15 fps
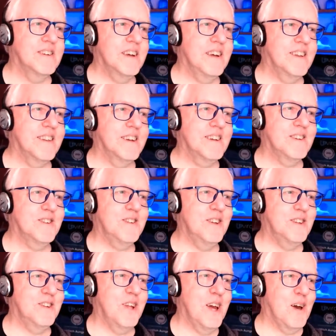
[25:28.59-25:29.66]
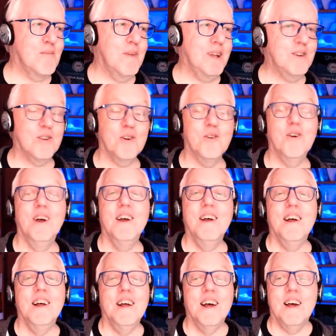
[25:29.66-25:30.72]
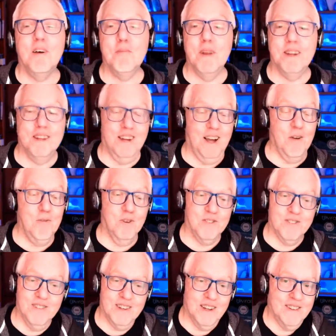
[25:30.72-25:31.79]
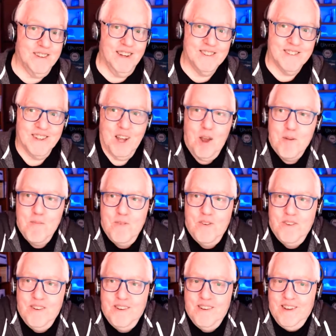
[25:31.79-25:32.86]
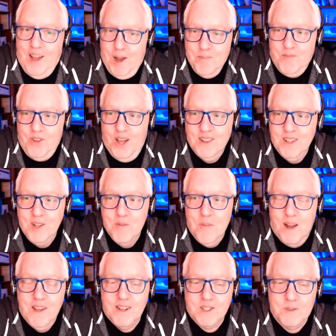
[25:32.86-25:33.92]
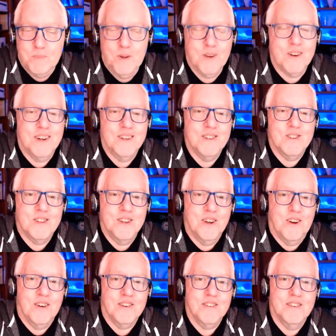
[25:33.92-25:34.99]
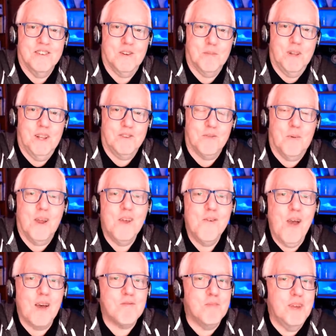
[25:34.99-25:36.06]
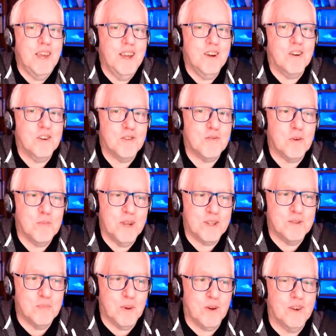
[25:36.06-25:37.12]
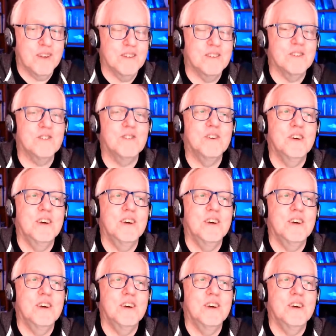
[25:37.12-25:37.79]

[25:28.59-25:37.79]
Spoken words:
And Linda says, yeah, me too. I mean, I'm telling you my experience here. I mean, that's why you have me here, is from experience.